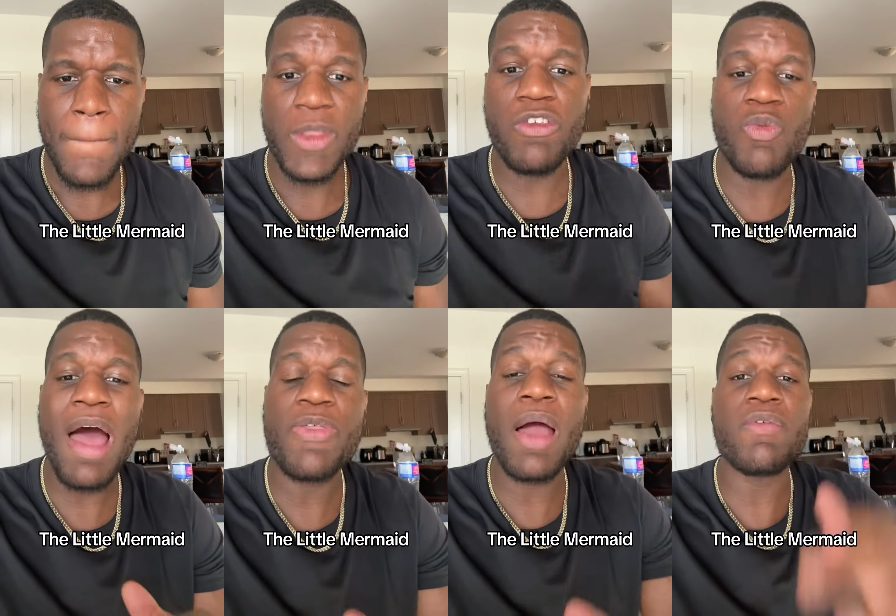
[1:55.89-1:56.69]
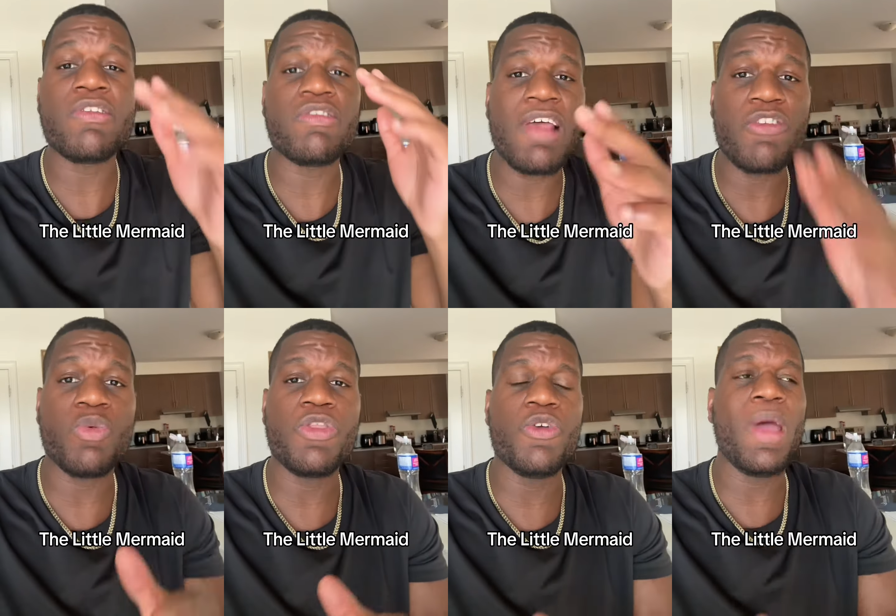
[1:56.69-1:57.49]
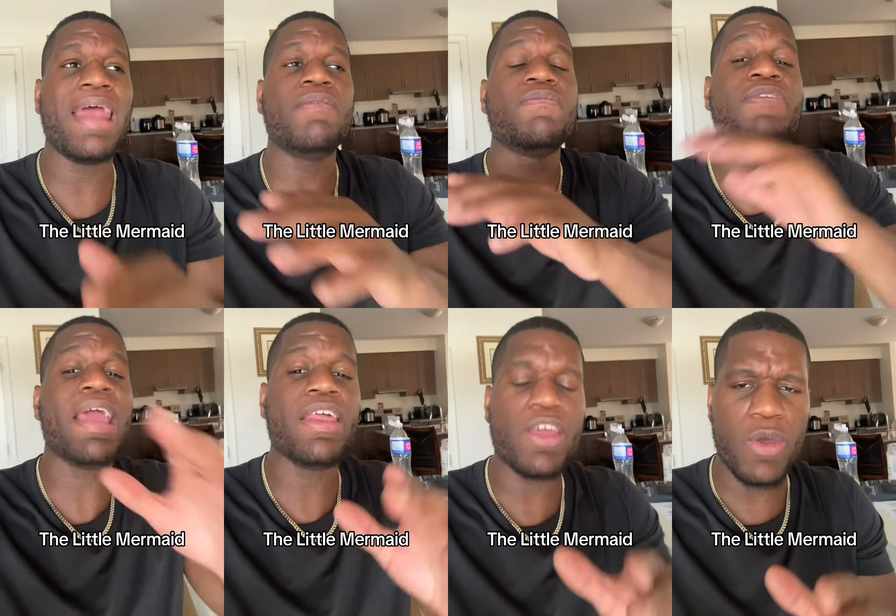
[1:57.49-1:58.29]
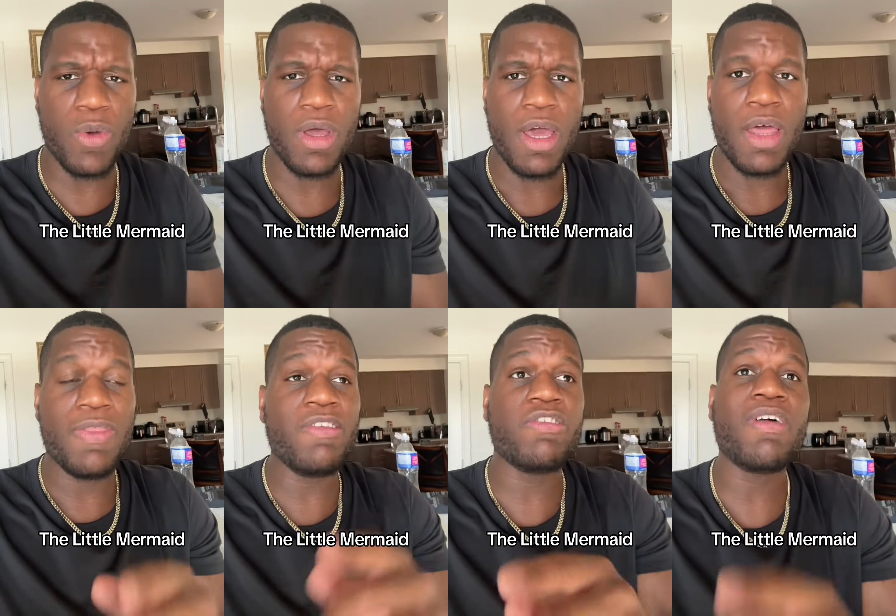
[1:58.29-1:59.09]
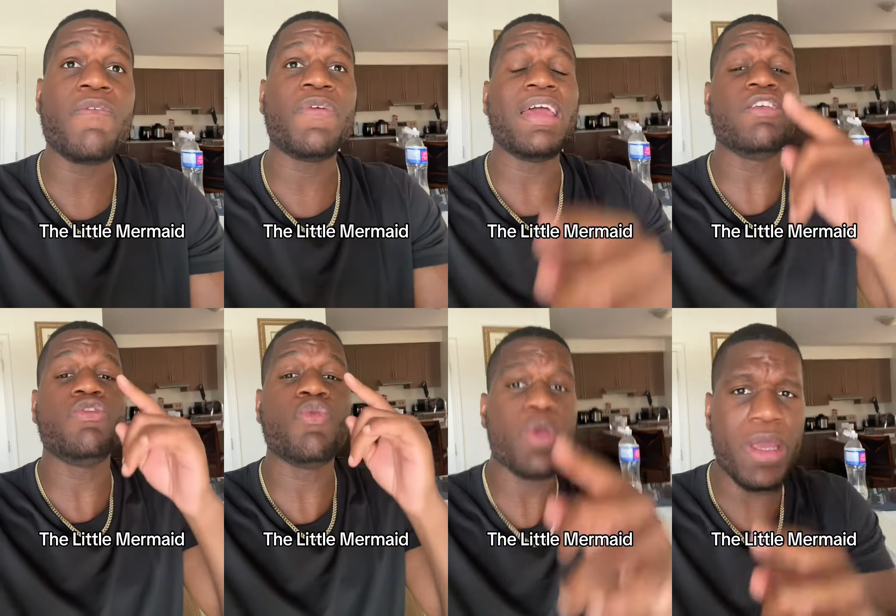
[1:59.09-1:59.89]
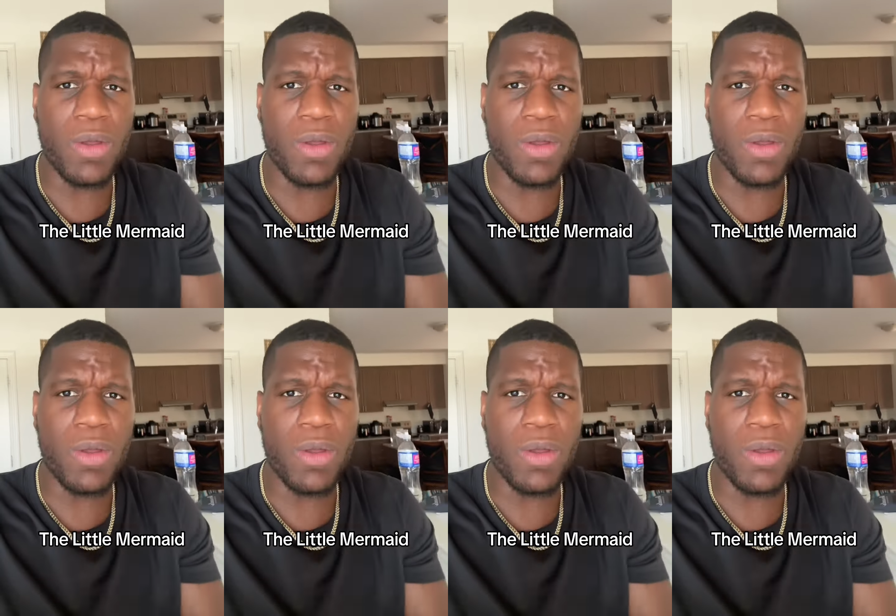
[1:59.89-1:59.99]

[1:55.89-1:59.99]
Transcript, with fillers: This is why they're having sex with you and invading you. This stuff is real.